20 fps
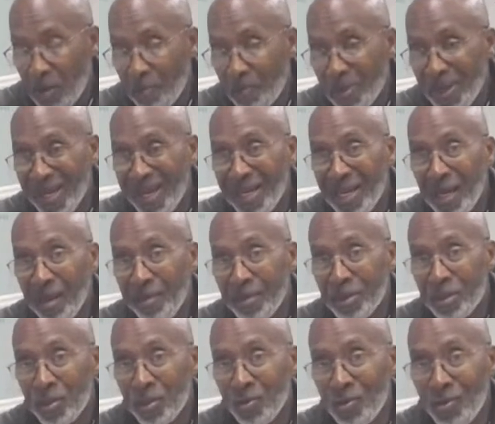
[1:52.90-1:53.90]
being
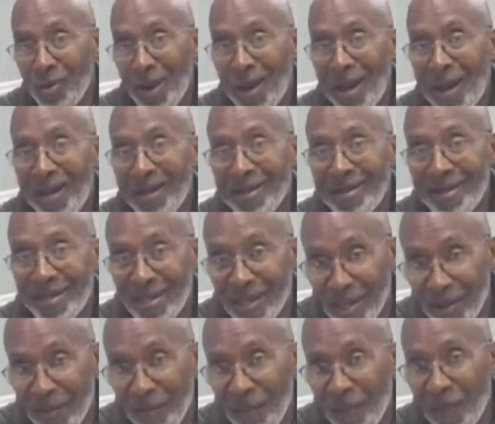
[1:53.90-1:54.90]
able to
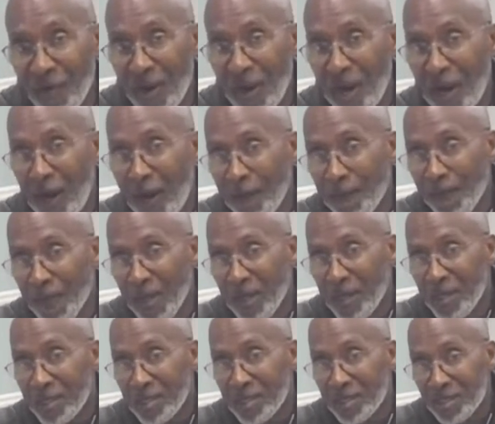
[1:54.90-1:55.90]
identify
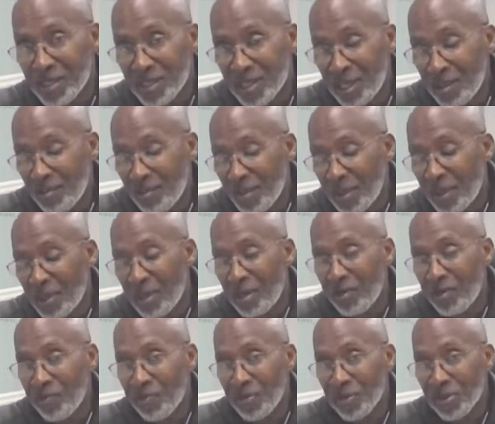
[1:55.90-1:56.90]
some
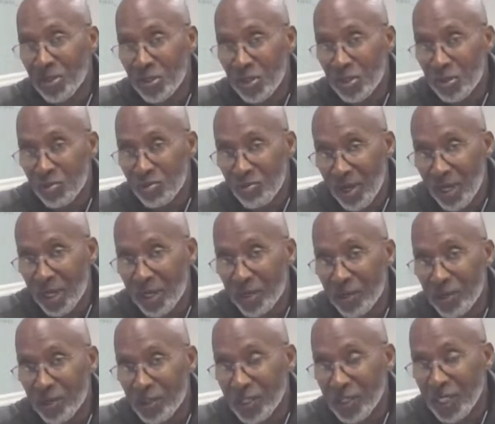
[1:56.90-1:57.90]
of the
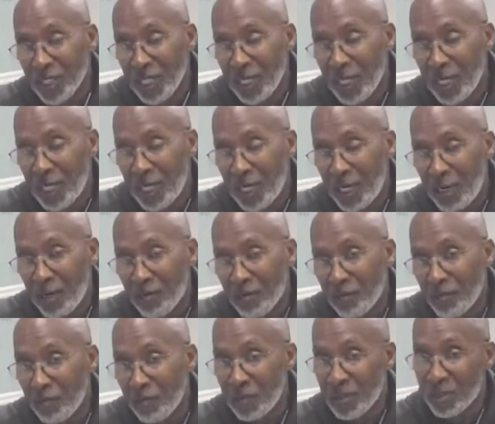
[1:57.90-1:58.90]
triggers
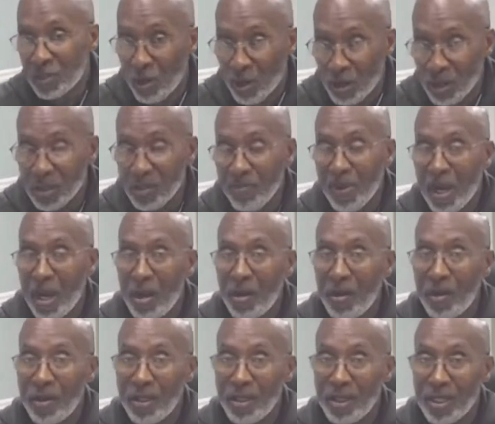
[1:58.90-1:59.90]
we talked
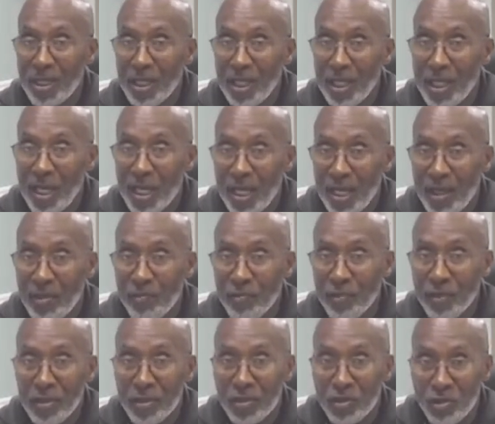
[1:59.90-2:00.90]
about
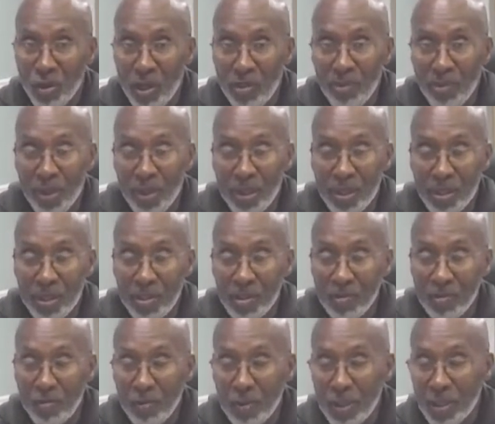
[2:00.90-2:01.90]
in treatment
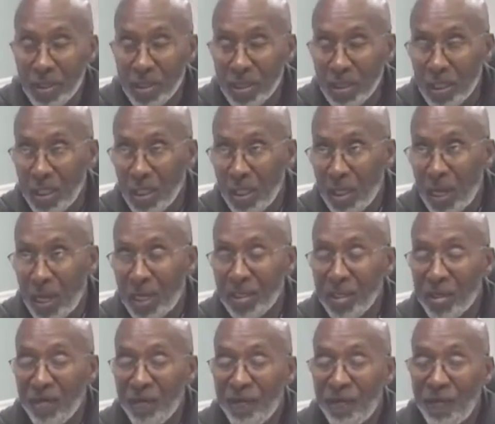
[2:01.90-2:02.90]
was
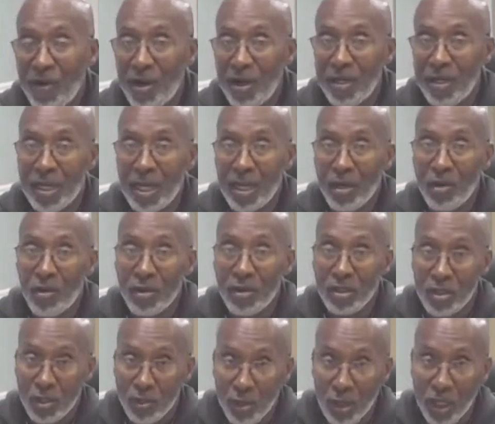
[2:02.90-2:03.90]
identifying not
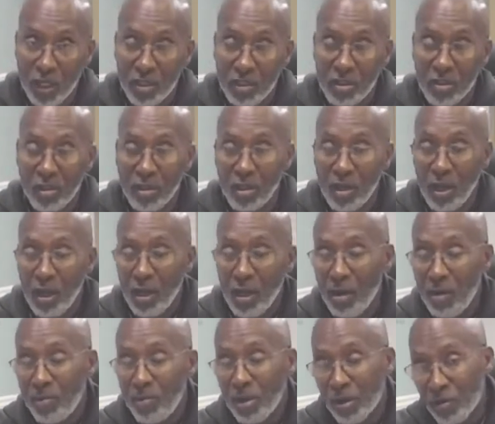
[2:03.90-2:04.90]
only triggers but